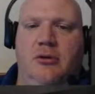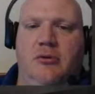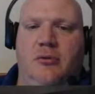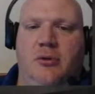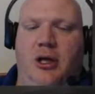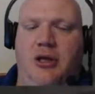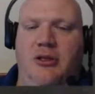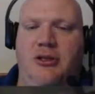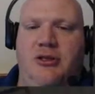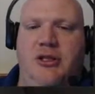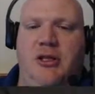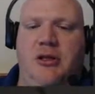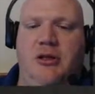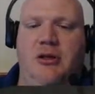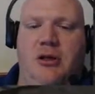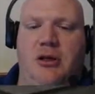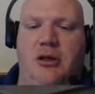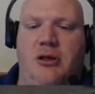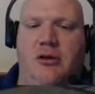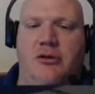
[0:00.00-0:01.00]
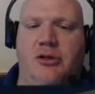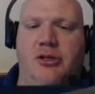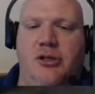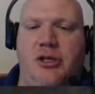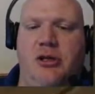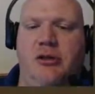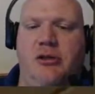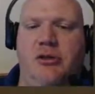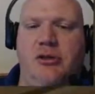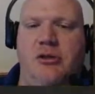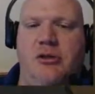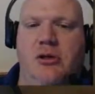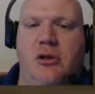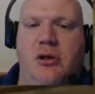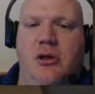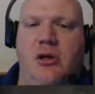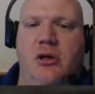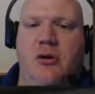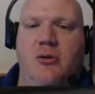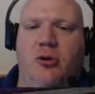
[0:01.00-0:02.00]
We need 10, and here's 6.
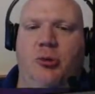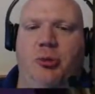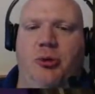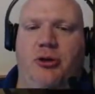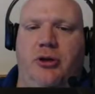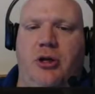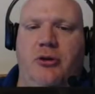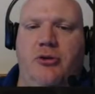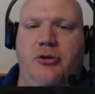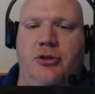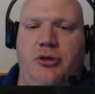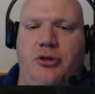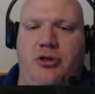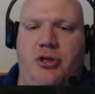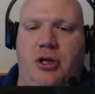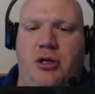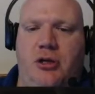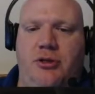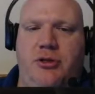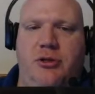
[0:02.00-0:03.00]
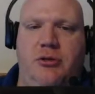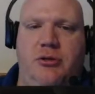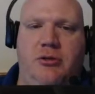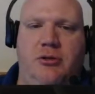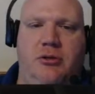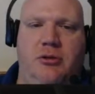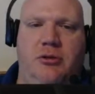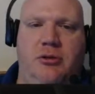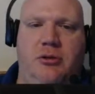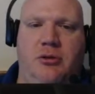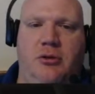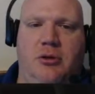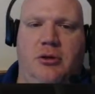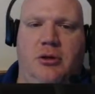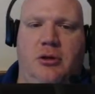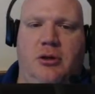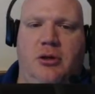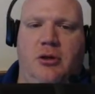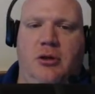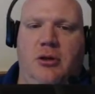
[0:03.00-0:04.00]
We'll put those in the chest.
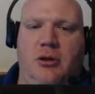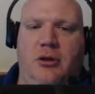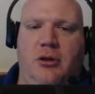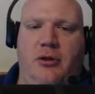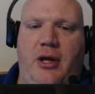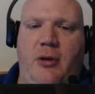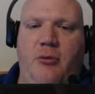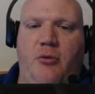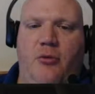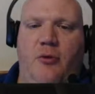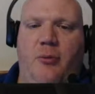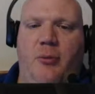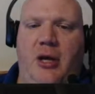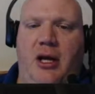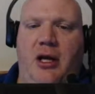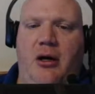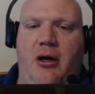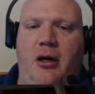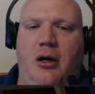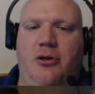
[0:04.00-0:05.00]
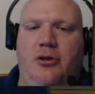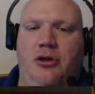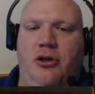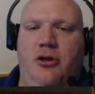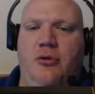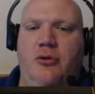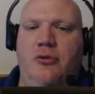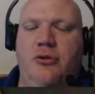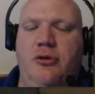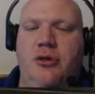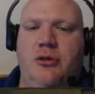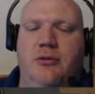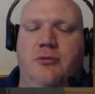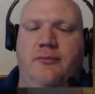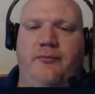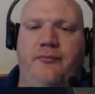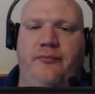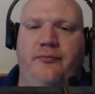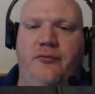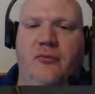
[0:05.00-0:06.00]
They will remain unused.
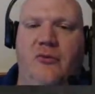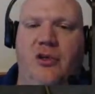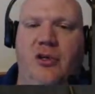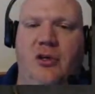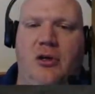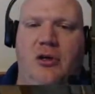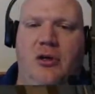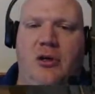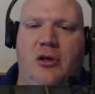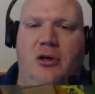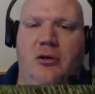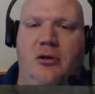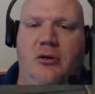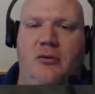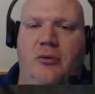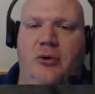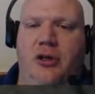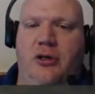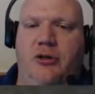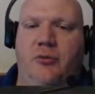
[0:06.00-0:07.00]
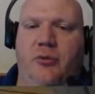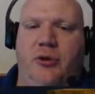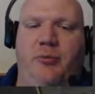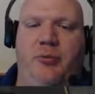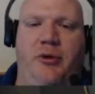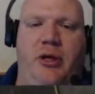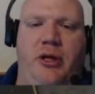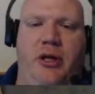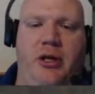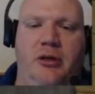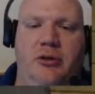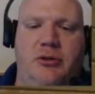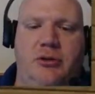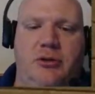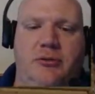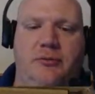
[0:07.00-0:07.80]
We need to replant